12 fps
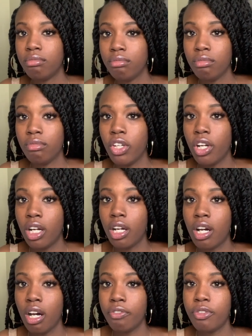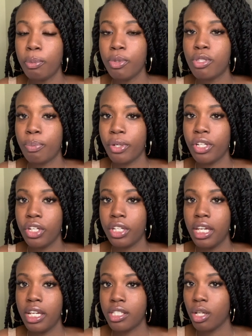you're uncomfortable to bring your
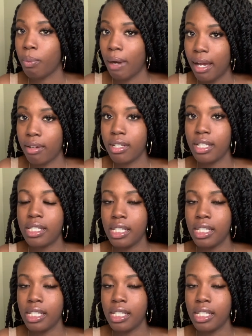kids around us?